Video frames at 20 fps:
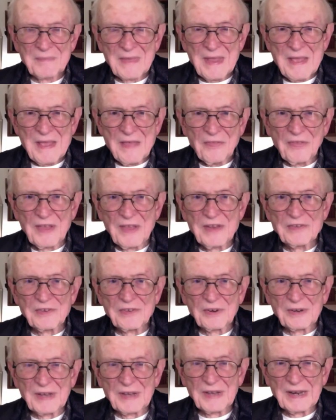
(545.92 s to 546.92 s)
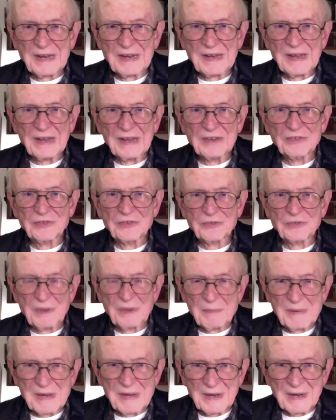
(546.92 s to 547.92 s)
things are getting
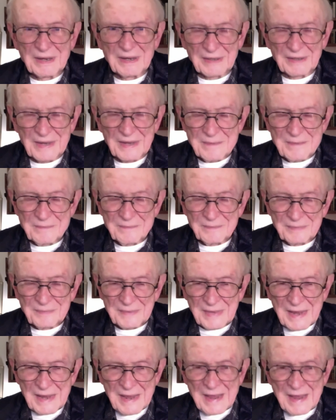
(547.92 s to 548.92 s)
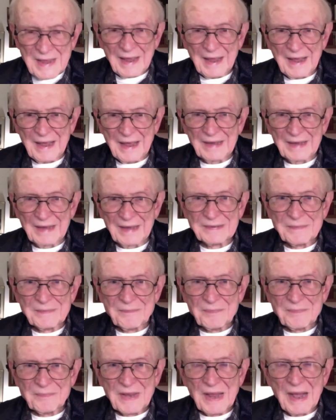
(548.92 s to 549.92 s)
extremely ugly, and
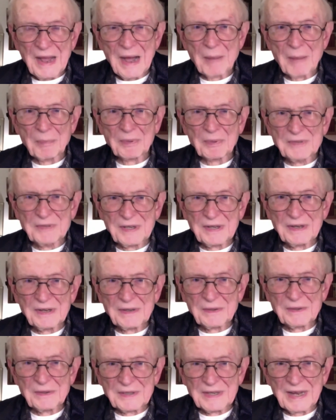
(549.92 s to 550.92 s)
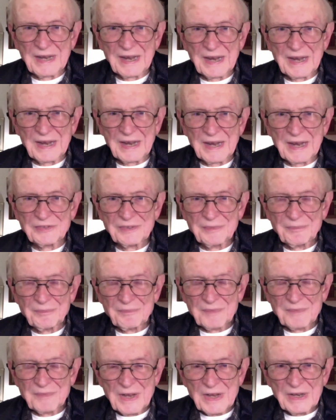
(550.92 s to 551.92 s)
a particular case
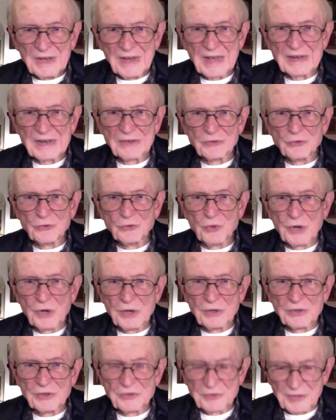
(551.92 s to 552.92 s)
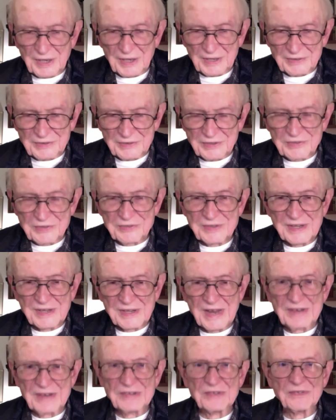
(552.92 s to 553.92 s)
kind of triggers things. This is the
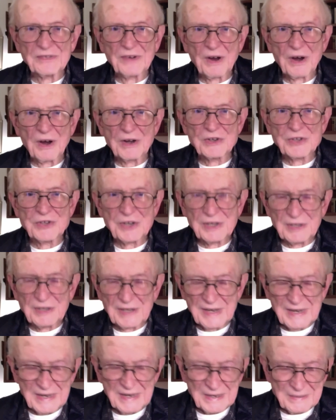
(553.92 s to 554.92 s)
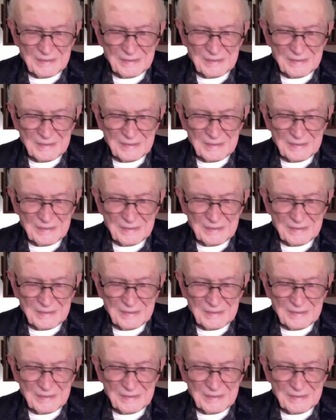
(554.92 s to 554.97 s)
case of Archie Lee.